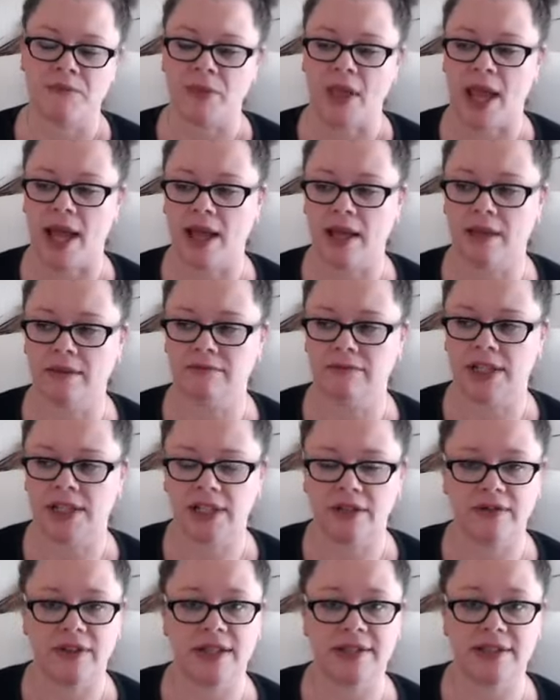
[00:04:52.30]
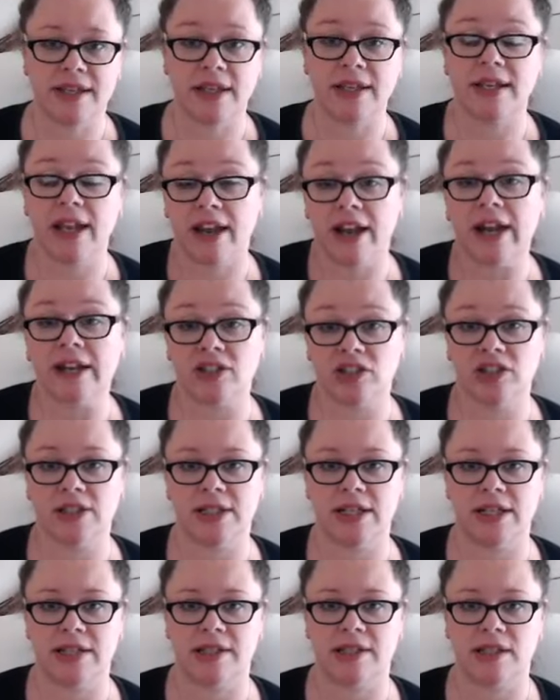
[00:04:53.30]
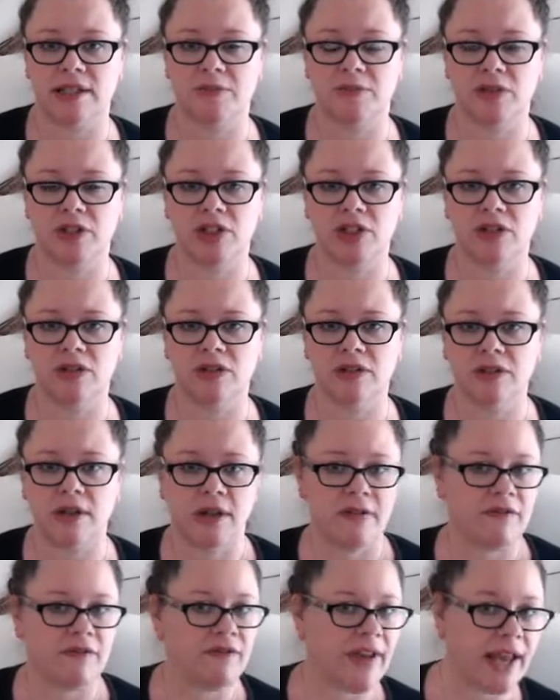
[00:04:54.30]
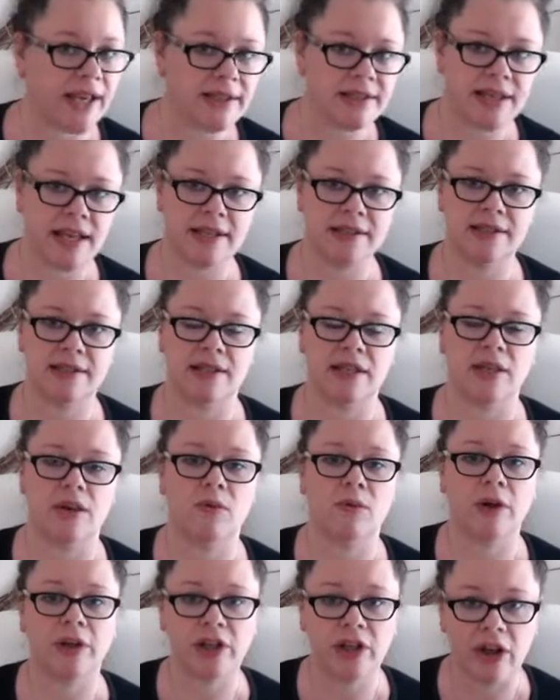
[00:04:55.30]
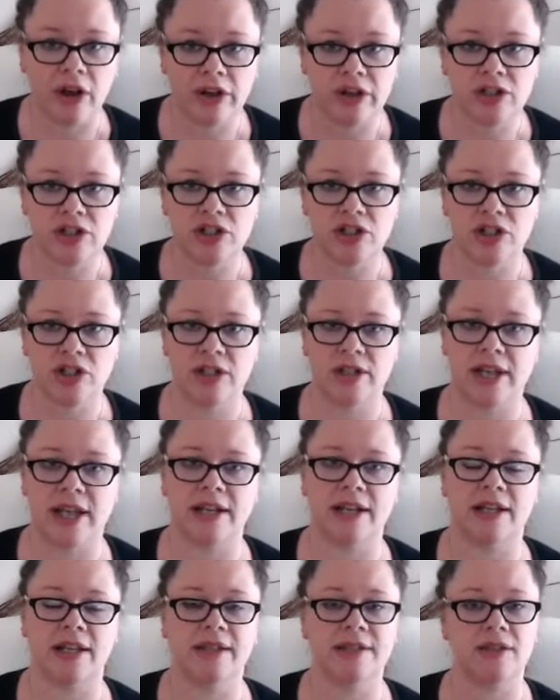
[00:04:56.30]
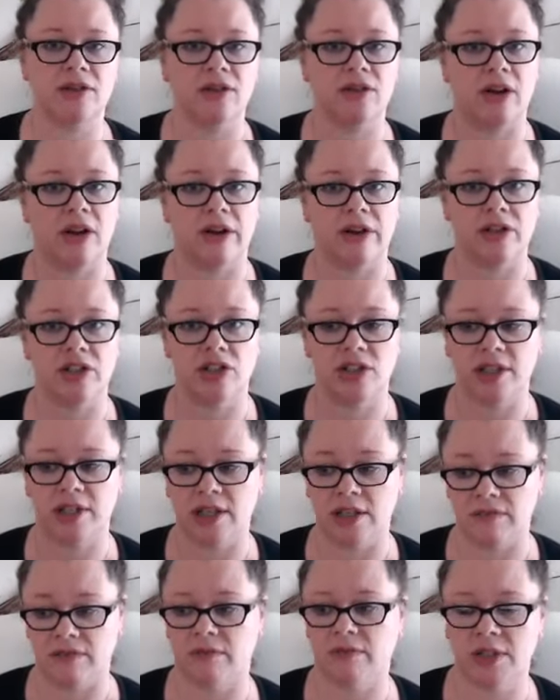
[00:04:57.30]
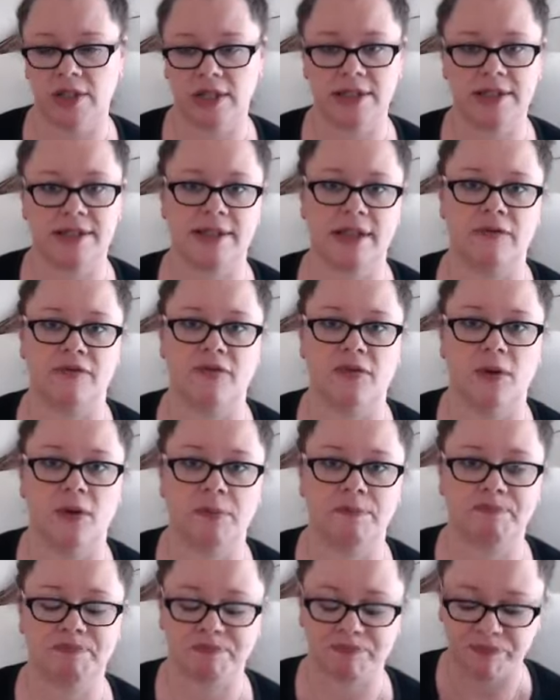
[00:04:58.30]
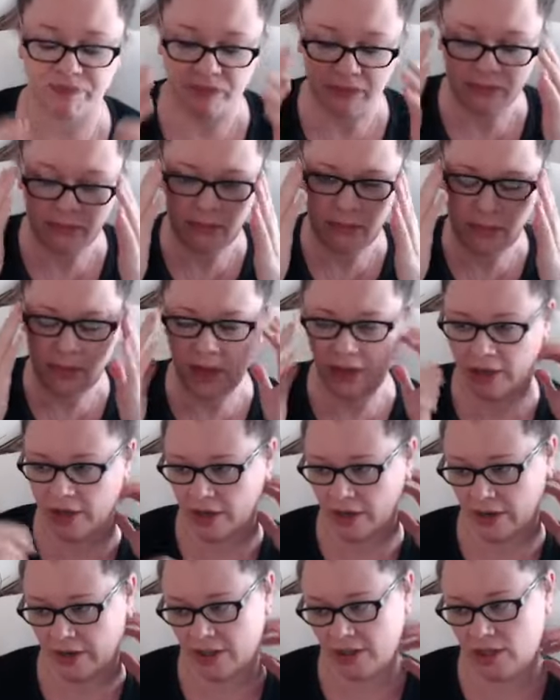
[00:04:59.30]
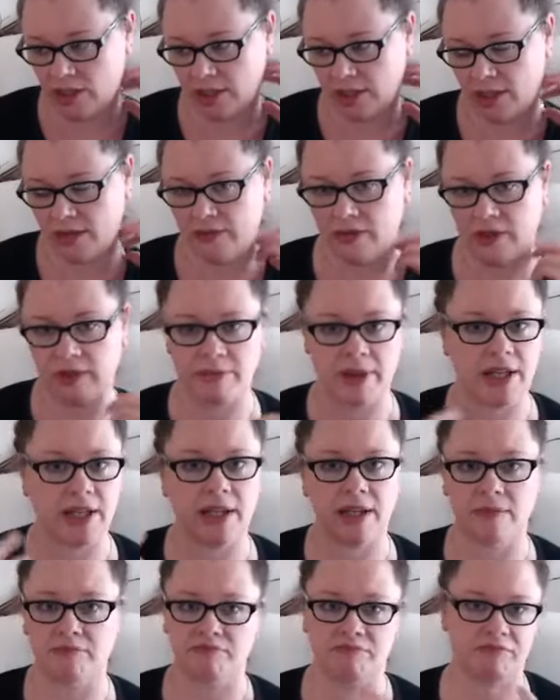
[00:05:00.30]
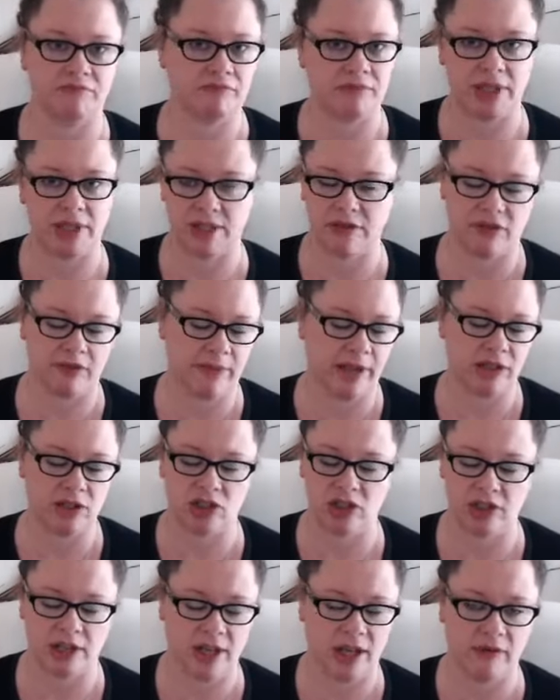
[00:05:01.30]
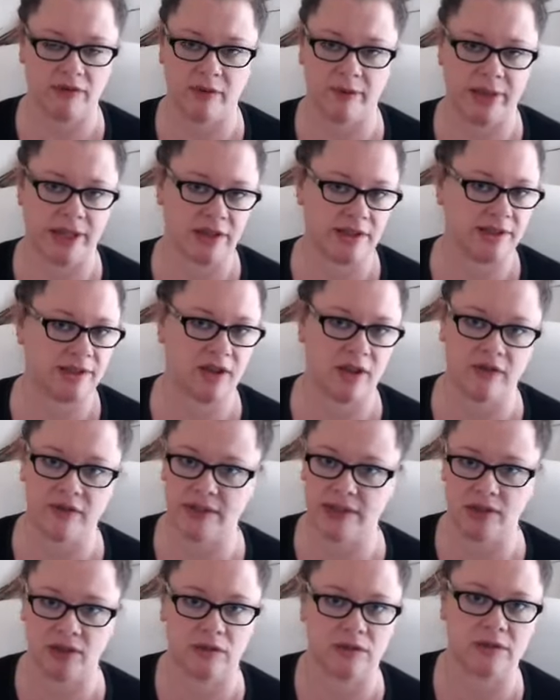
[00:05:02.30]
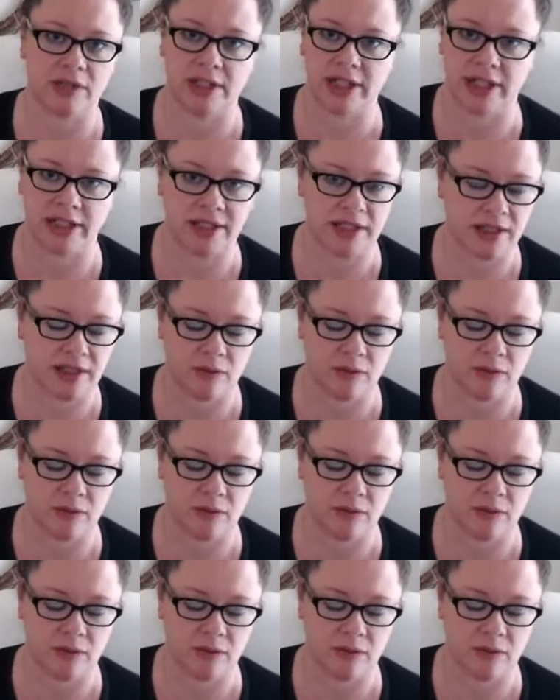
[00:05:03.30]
And if they say, yeah, actually that sounds pretty good, fantastic. What you're going to do then is you're going to give them your consent form. You're going to give them any information you have about the service you're connecting